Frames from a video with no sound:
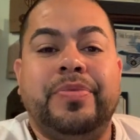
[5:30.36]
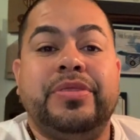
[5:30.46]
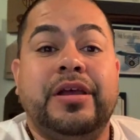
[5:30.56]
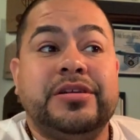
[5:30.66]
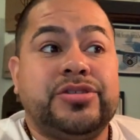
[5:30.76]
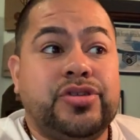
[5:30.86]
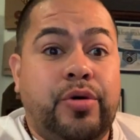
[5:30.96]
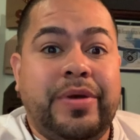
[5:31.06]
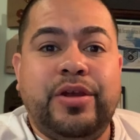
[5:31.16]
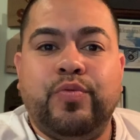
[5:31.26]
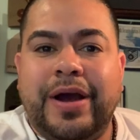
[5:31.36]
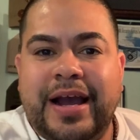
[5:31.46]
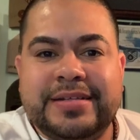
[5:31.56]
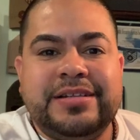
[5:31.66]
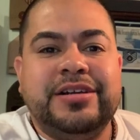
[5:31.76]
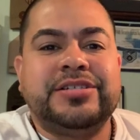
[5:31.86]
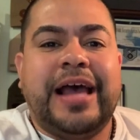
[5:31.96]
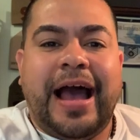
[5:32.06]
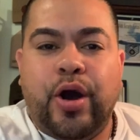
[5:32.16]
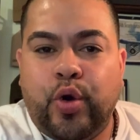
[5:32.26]
there's so many riots and there's
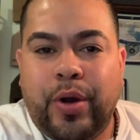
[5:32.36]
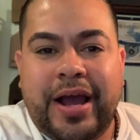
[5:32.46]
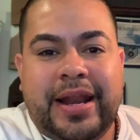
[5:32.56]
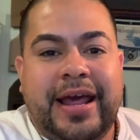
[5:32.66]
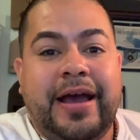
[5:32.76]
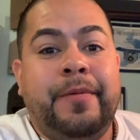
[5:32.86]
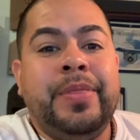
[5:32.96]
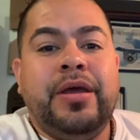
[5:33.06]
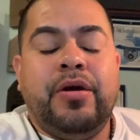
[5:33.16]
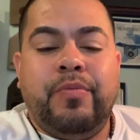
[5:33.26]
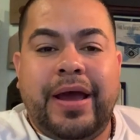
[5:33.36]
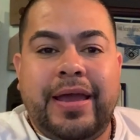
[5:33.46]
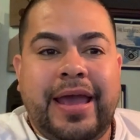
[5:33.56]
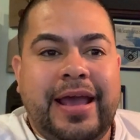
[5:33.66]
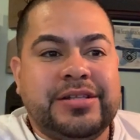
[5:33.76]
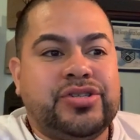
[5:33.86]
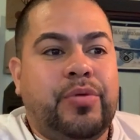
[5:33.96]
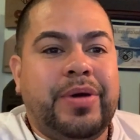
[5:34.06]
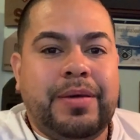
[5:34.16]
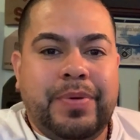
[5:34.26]
an outcry now, right? And so
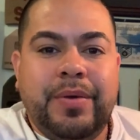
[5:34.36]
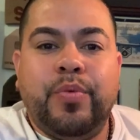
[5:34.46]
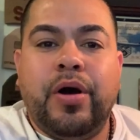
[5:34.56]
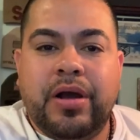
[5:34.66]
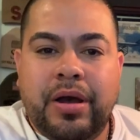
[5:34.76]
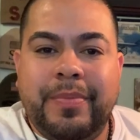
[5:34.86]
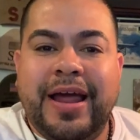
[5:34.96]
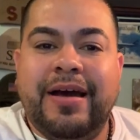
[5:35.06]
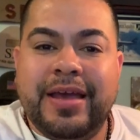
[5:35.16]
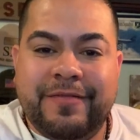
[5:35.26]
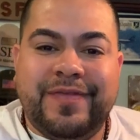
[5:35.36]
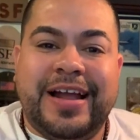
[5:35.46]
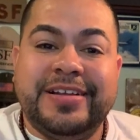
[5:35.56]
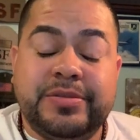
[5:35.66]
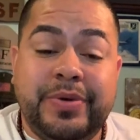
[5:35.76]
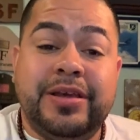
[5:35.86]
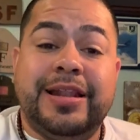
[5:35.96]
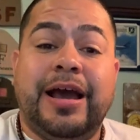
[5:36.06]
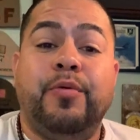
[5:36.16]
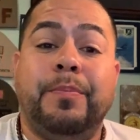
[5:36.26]
many people are coming out and finally
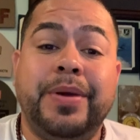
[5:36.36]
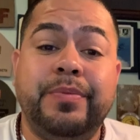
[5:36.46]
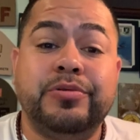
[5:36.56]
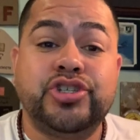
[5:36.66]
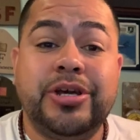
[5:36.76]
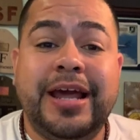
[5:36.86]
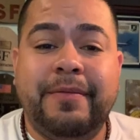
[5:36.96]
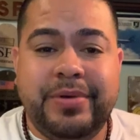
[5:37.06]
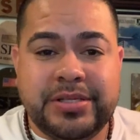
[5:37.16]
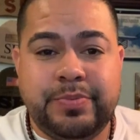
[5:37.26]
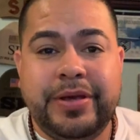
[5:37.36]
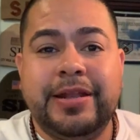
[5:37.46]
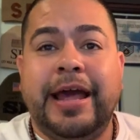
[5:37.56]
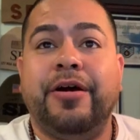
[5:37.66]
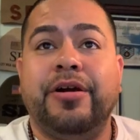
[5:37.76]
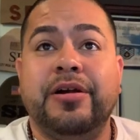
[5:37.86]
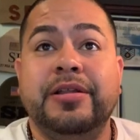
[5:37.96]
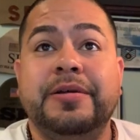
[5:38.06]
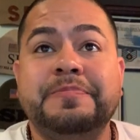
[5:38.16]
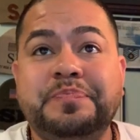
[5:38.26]
speaking out when people should have been speaking out earlier.